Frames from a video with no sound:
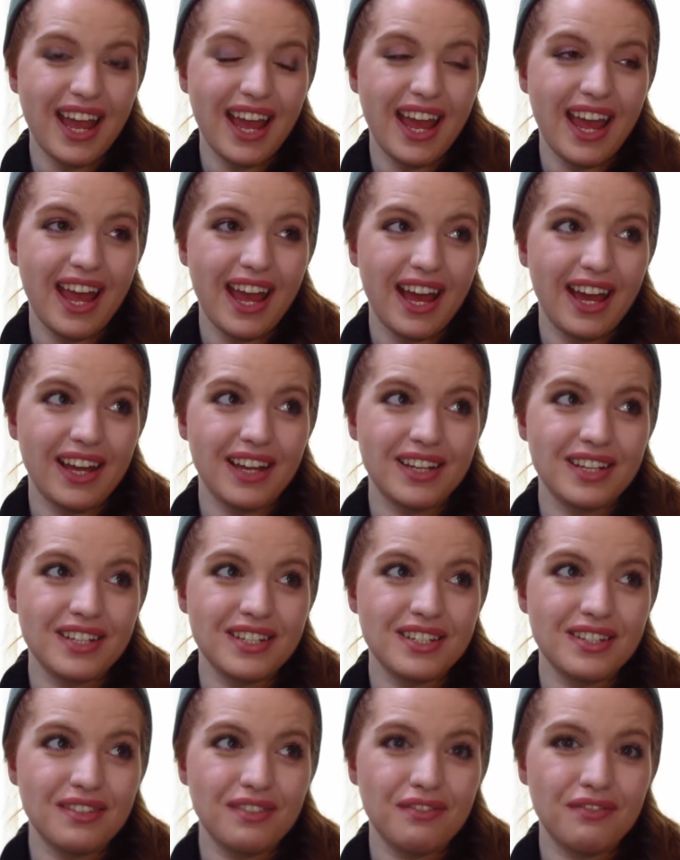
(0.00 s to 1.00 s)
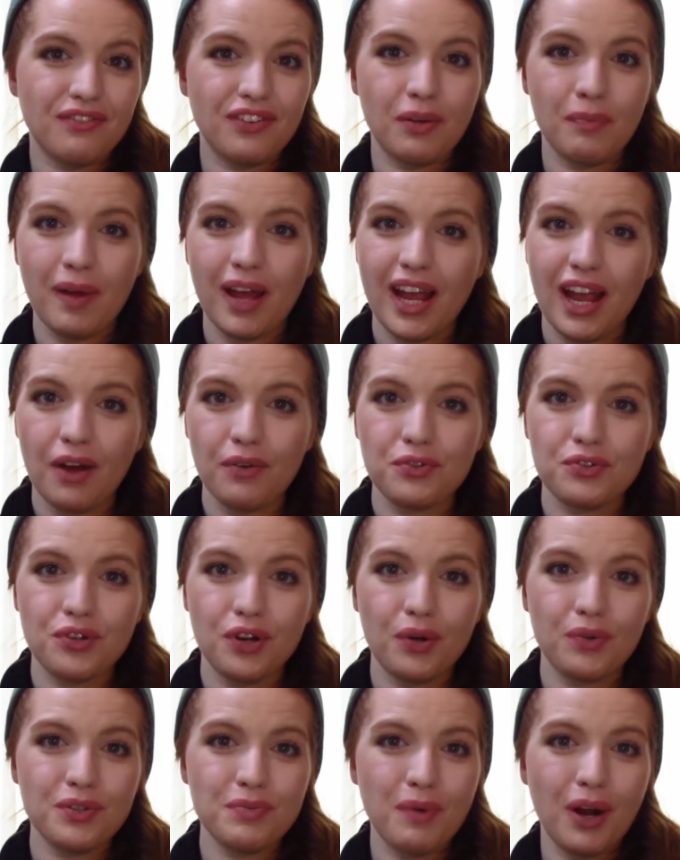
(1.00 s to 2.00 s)
and film my
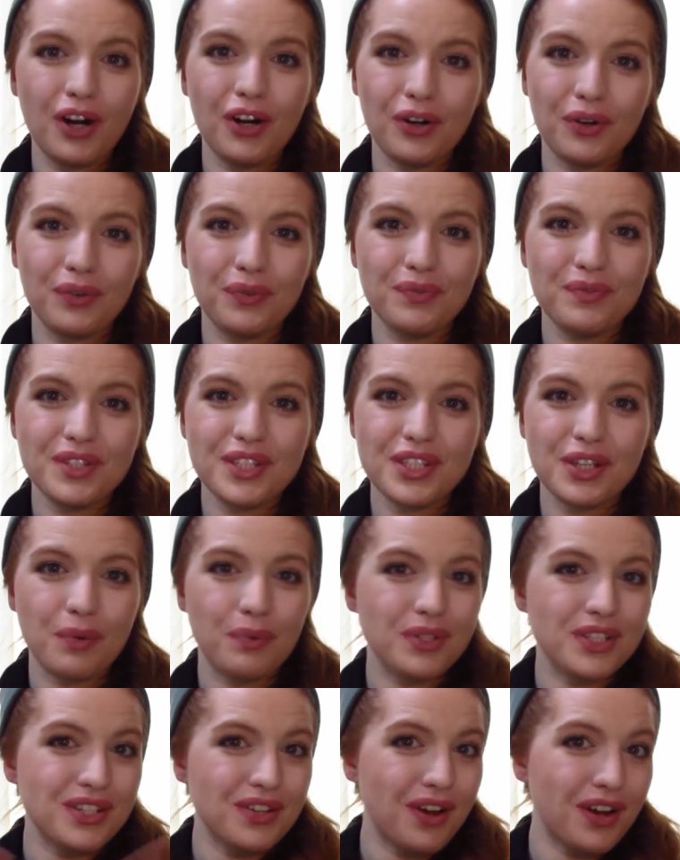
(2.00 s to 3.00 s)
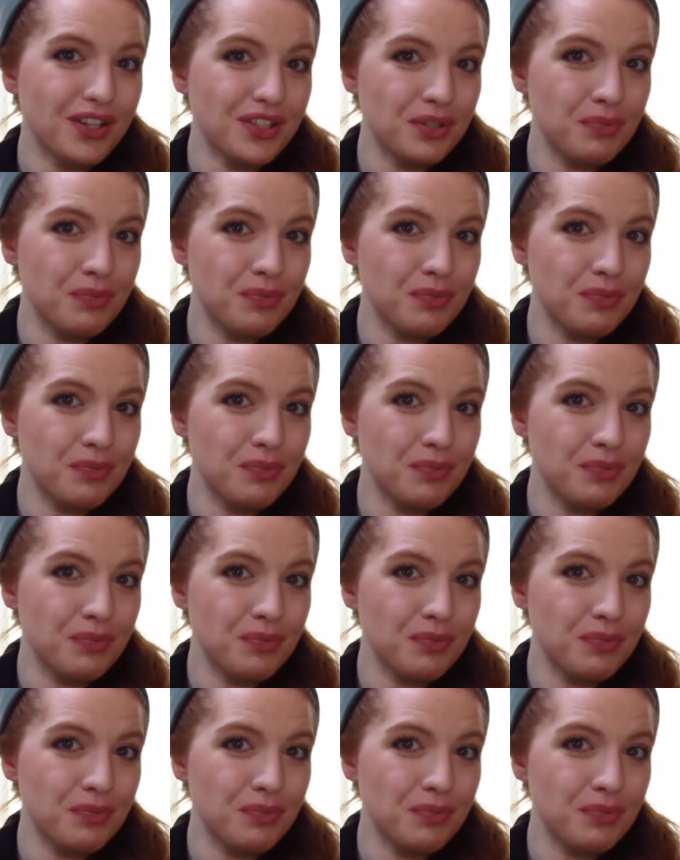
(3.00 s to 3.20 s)
outro tomorrow. So we'll see you guys